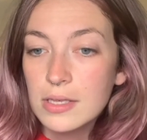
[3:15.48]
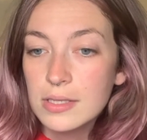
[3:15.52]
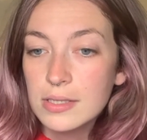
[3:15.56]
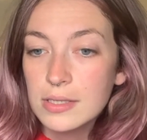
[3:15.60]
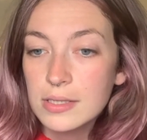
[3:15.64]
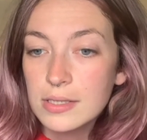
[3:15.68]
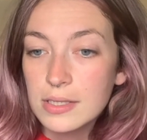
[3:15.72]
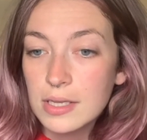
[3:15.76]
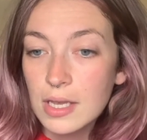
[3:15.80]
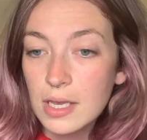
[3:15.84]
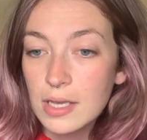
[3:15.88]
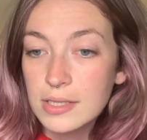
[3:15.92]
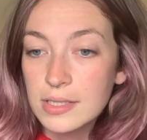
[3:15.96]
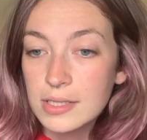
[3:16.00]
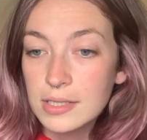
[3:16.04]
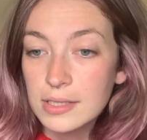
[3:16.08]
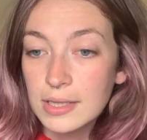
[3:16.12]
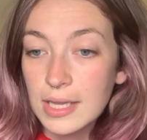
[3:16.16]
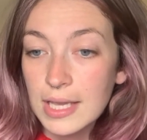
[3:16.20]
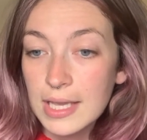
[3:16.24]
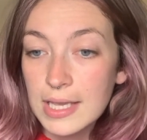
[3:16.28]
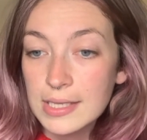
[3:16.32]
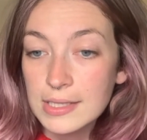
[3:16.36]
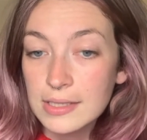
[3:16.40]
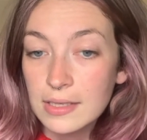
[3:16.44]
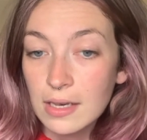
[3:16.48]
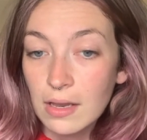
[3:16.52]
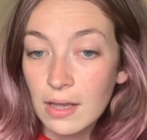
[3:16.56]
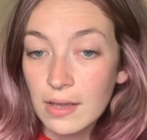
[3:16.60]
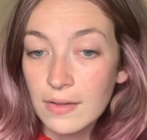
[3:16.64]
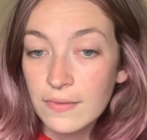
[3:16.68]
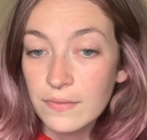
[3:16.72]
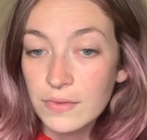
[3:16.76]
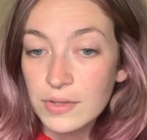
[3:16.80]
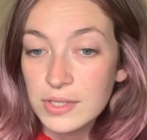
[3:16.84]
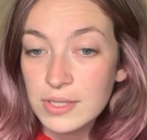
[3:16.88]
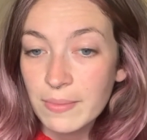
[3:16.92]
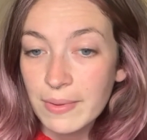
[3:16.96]
certain that his
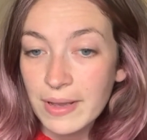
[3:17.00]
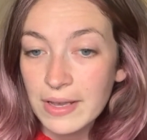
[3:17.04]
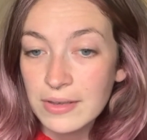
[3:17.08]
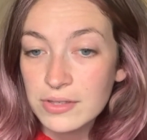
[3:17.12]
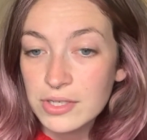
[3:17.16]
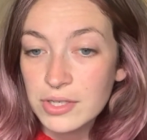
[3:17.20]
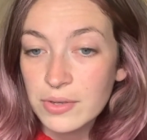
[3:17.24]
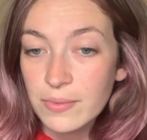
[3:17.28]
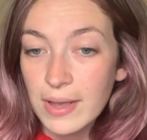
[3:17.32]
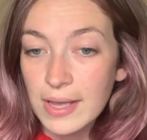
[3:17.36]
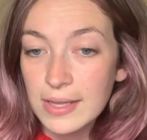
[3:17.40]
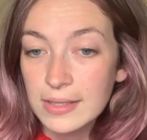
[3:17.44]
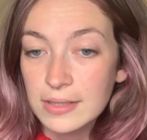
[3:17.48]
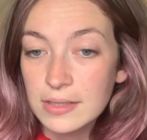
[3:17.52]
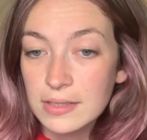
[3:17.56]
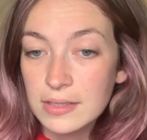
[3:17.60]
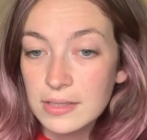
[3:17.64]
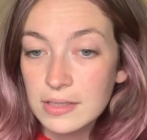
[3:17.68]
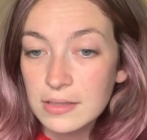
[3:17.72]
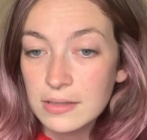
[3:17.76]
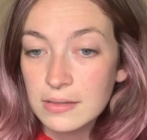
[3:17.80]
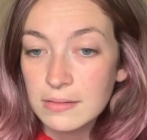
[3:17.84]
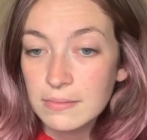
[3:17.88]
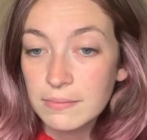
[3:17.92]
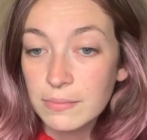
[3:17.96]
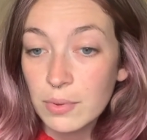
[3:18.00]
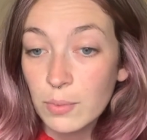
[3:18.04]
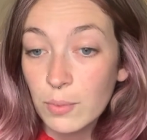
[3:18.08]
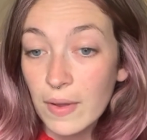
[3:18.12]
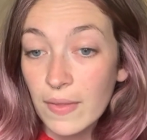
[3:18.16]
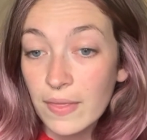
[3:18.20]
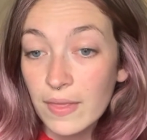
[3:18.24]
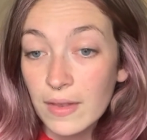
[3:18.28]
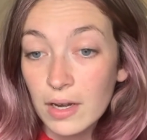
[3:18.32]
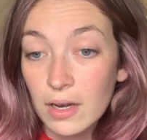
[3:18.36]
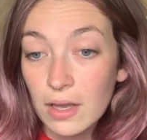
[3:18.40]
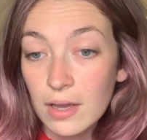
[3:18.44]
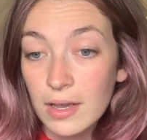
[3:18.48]
life was about to end. But
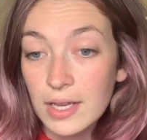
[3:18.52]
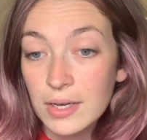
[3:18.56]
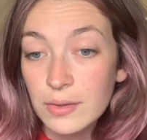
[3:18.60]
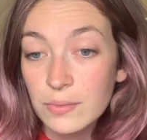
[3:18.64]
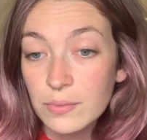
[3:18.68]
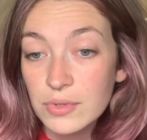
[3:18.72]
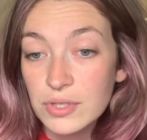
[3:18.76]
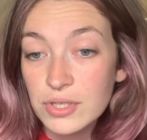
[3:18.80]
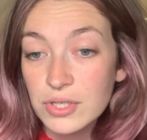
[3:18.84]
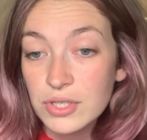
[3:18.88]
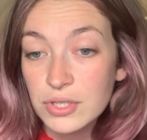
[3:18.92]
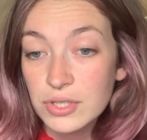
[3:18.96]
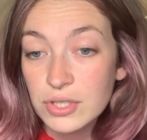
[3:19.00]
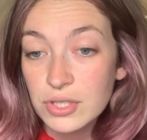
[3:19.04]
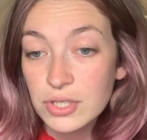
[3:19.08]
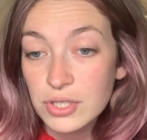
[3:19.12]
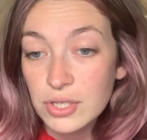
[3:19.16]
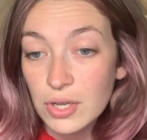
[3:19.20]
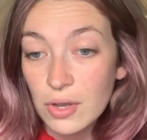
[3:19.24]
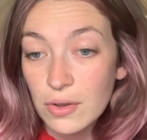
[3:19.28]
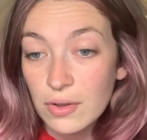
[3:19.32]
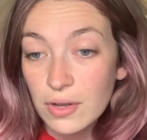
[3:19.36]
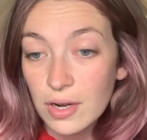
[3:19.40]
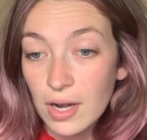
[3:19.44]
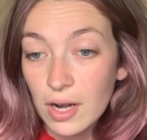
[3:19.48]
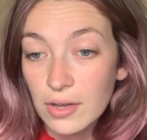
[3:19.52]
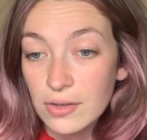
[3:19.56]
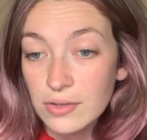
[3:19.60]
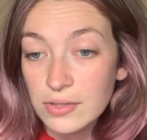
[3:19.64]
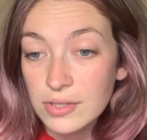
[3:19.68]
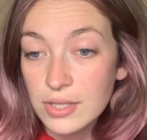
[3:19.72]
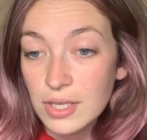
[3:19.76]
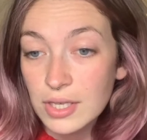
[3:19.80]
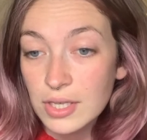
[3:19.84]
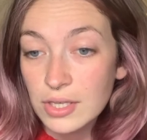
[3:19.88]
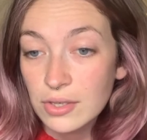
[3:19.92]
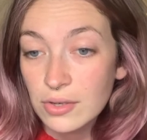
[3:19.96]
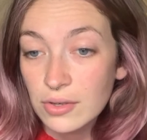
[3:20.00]
when the lion was so close
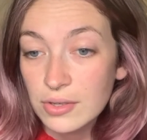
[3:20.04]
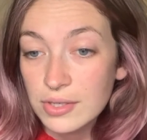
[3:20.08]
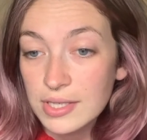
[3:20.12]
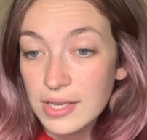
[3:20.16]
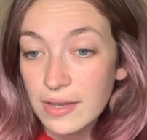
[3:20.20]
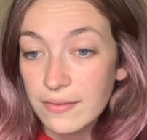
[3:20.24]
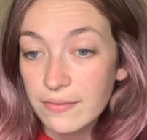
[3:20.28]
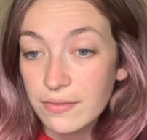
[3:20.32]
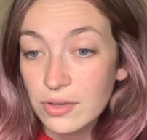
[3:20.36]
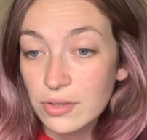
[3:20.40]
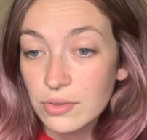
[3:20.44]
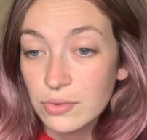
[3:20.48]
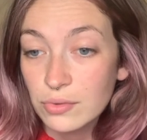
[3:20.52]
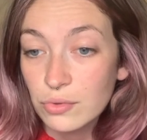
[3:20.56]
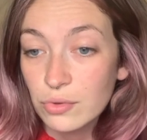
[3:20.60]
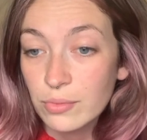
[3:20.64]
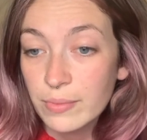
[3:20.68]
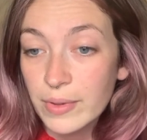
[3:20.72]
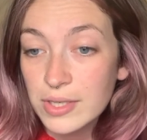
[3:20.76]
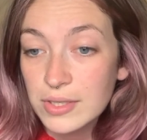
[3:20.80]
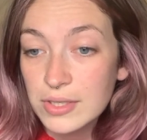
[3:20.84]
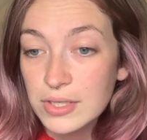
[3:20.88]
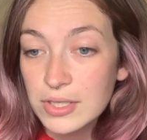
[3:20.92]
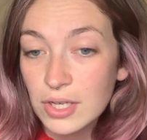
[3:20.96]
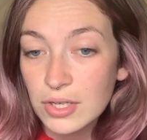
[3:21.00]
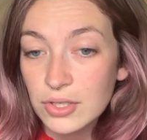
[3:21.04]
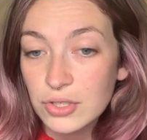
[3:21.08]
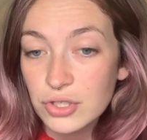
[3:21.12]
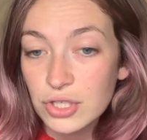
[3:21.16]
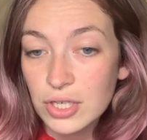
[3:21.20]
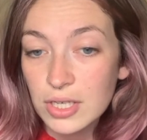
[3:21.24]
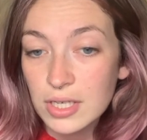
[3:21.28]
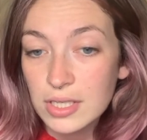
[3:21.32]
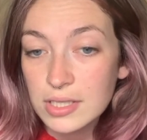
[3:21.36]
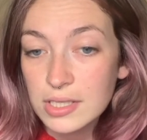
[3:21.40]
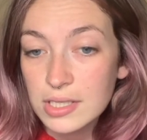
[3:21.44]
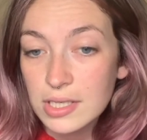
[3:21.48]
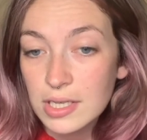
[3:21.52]
that Yosef could almost touch
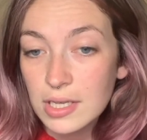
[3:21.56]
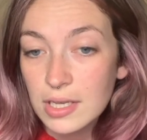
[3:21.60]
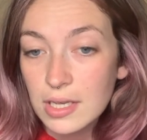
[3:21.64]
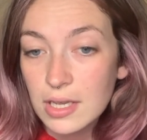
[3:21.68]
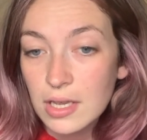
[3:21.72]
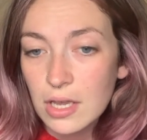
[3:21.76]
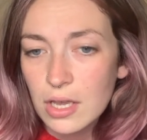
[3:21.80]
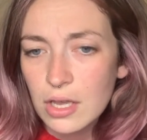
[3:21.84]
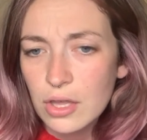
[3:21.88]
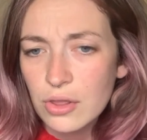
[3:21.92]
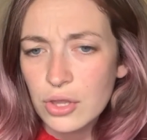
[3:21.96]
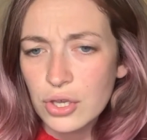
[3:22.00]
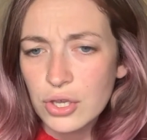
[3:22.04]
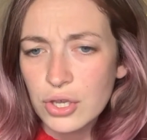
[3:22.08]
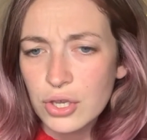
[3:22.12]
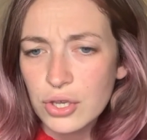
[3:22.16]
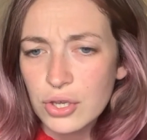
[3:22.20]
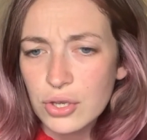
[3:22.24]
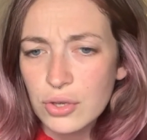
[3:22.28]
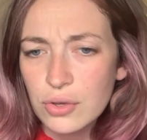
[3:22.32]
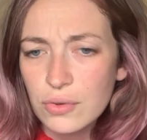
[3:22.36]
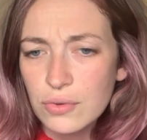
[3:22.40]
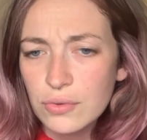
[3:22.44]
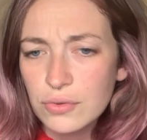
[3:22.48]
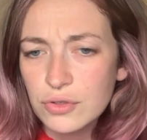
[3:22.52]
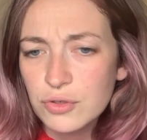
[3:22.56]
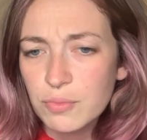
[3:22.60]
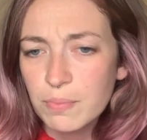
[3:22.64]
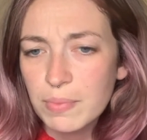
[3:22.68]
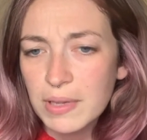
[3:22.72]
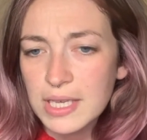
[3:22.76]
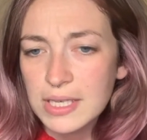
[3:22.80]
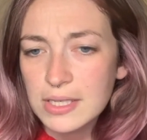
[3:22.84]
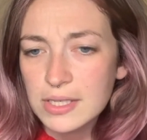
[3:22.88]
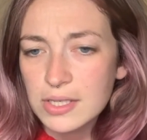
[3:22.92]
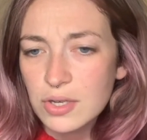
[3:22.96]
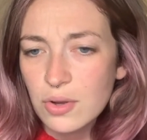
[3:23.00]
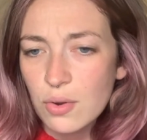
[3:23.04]
it, the huge
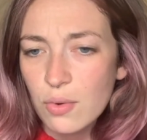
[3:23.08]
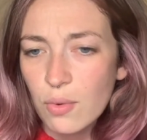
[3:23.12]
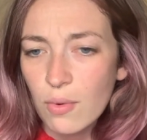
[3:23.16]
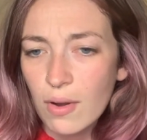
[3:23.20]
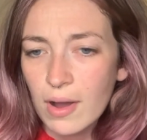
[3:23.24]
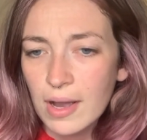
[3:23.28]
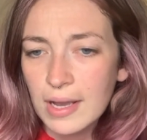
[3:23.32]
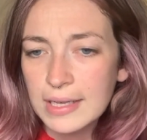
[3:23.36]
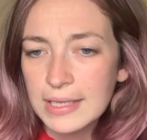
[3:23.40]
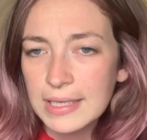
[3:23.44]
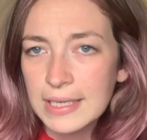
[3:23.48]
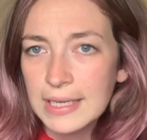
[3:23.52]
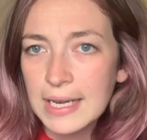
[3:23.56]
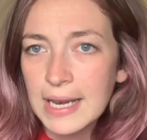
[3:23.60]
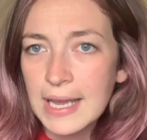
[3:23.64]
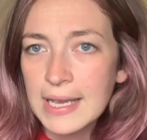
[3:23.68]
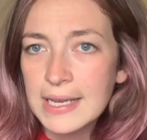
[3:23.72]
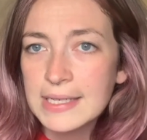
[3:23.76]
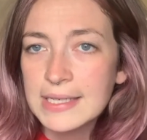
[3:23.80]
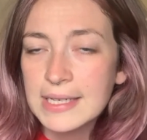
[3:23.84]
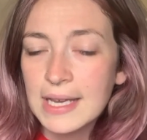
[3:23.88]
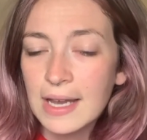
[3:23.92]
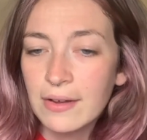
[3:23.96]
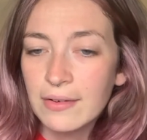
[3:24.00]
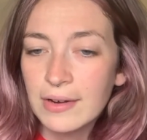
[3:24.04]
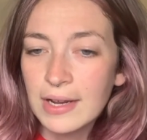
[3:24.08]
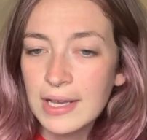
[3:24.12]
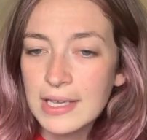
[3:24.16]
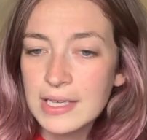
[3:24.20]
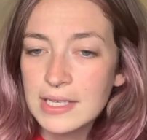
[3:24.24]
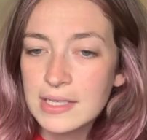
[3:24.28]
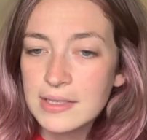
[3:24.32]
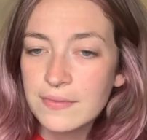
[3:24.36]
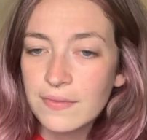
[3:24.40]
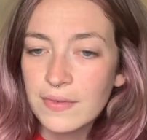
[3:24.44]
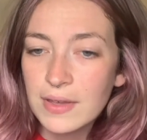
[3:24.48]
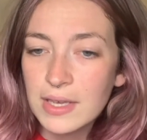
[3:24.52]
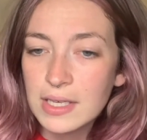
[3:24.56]
beast quietly lay down at
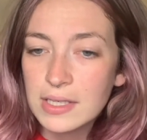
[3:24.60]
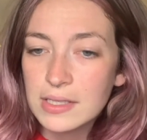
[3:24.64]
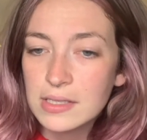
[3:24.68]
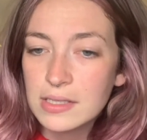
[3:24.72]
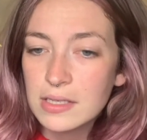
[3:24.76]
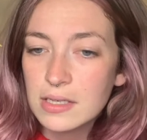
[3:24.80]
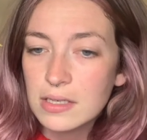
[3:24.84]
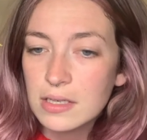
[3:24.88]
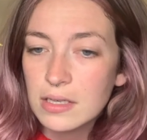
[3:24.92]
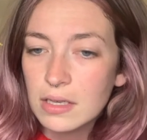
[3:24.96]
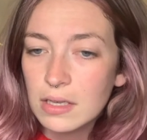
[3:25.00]
his feet.